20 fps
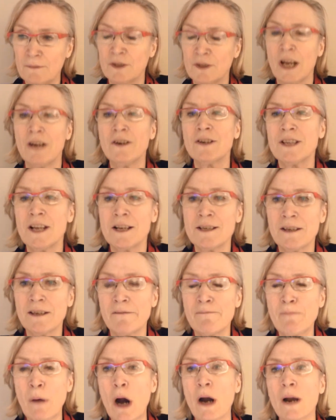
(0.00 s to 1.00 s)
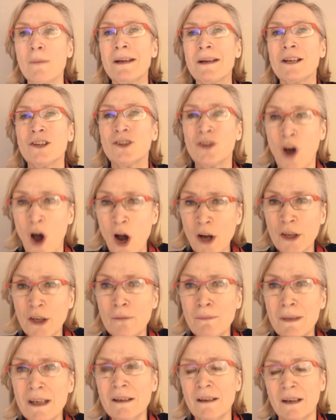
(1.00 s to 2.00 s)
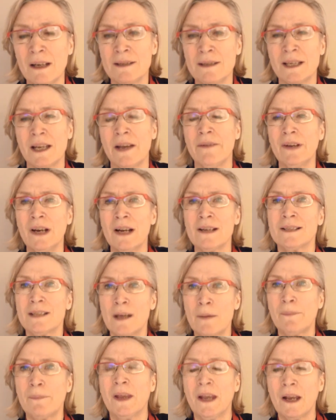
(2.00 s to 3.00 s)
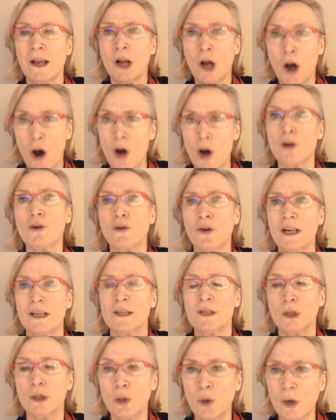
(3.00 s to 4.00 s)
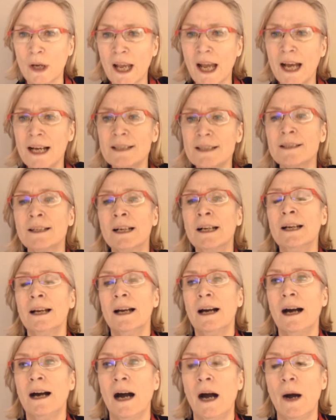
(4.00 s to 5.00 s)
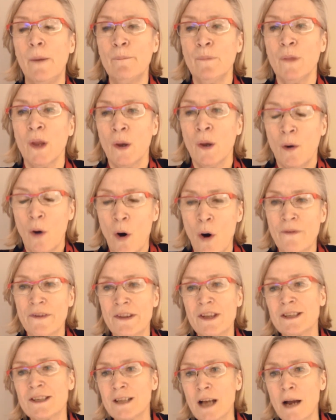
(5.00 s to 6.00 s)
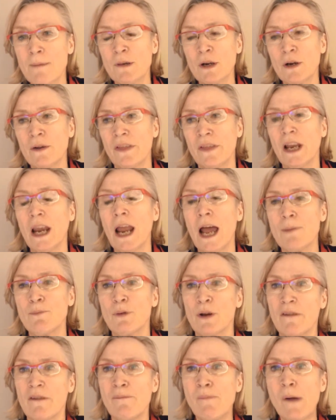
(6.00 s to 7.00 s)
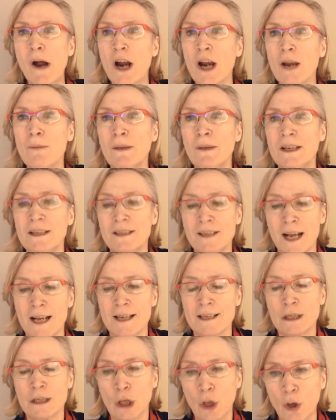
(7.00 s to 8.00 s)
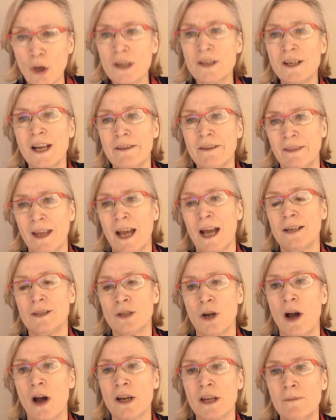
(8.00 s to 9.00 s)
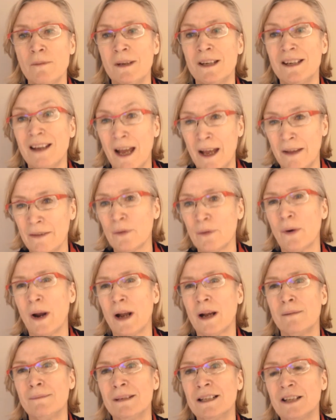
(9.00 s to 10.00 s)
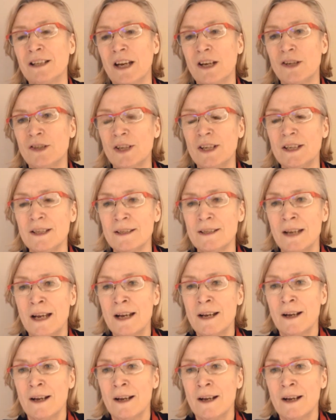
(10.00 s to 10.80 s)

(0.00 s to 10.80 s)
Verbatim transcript: gender-sensitive Parliament document, it's given us something concrete to look at. Over the summer, the Library of Parliament has looked at that document and the recommendations